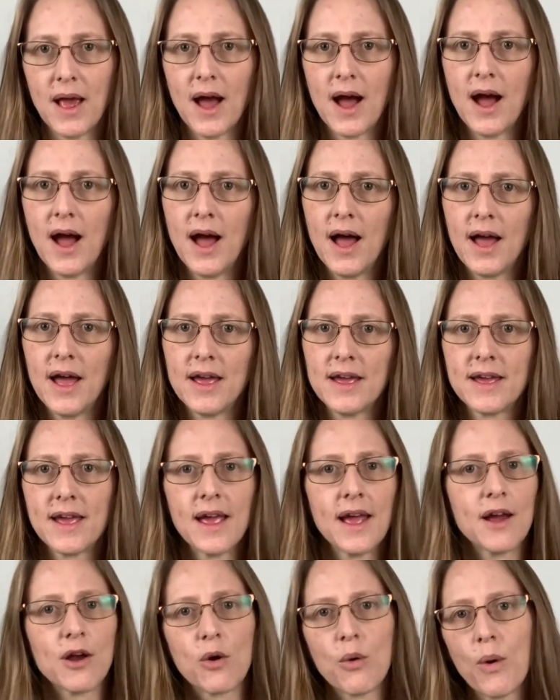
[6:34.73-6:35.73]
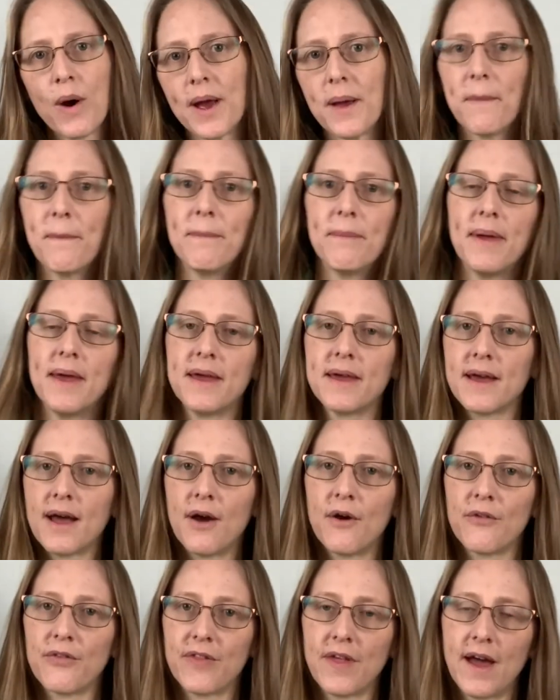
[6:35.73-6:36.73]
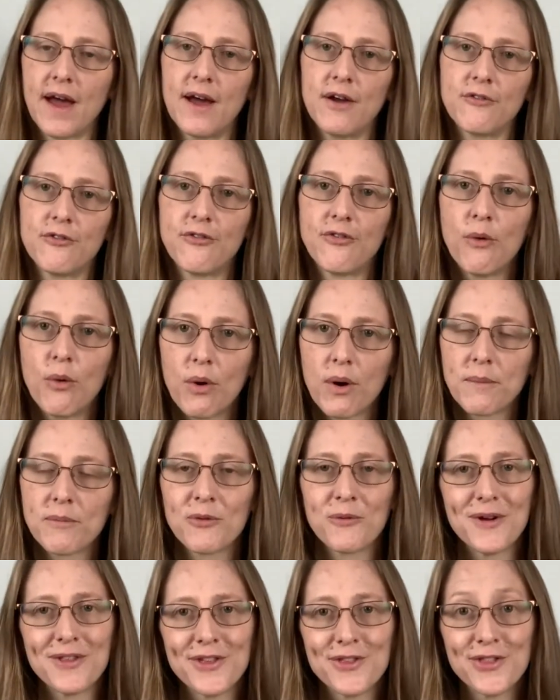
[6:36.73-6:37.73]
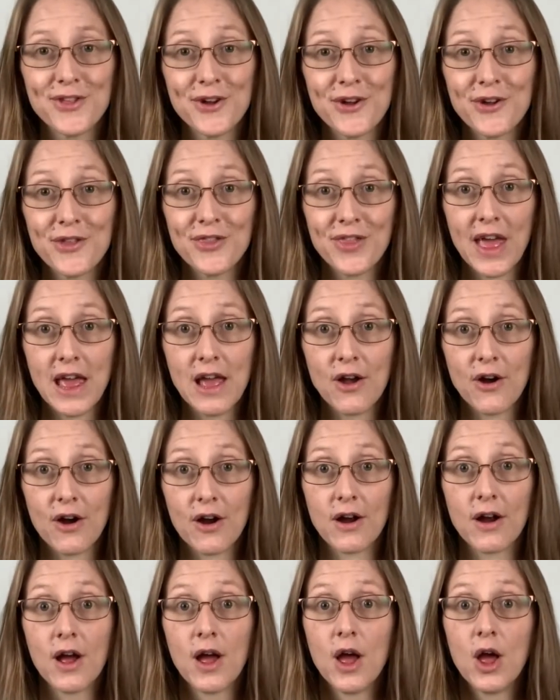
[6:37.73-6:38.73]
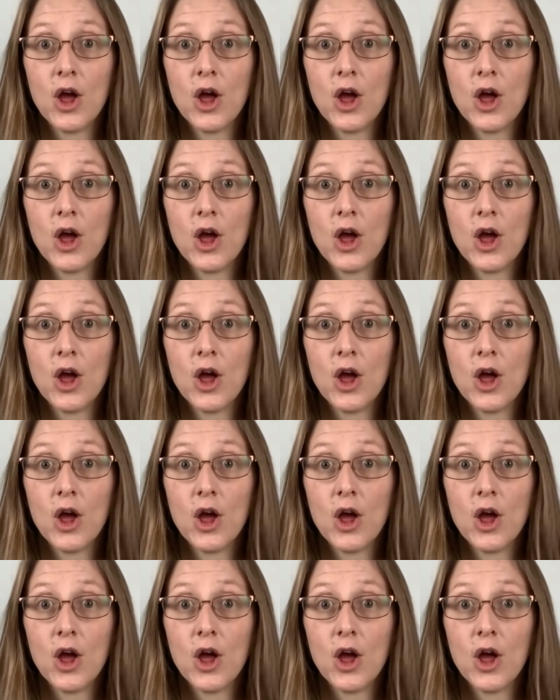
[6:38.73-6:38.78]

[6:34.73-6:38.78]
I can't quite make out that form the way that they are.